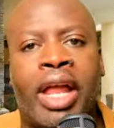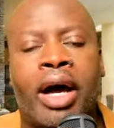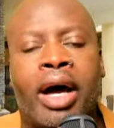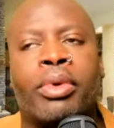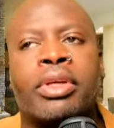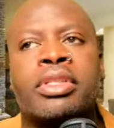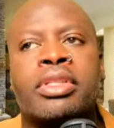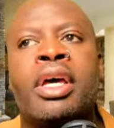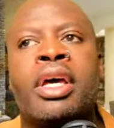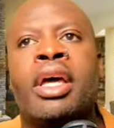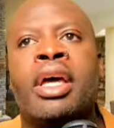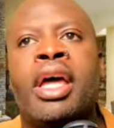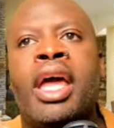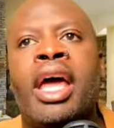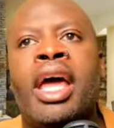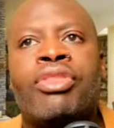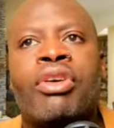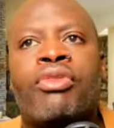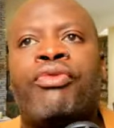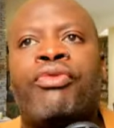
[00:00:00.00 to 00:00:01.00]
you know,
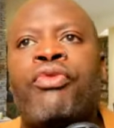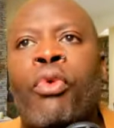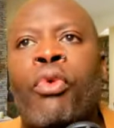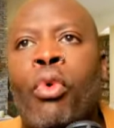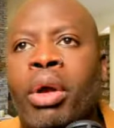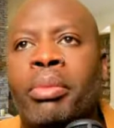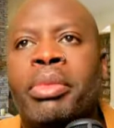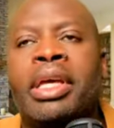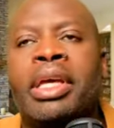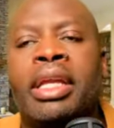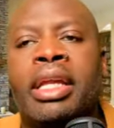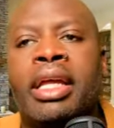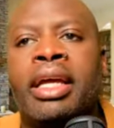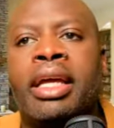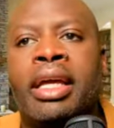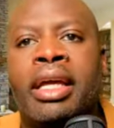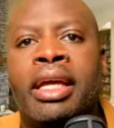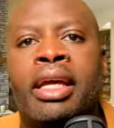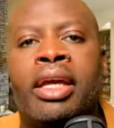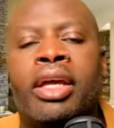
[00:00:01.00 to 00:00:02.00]
you
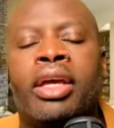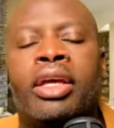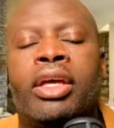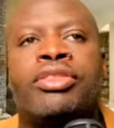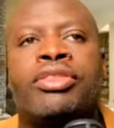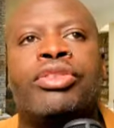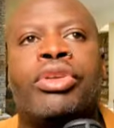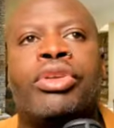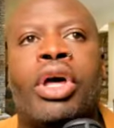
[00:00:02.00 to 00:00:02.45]
go find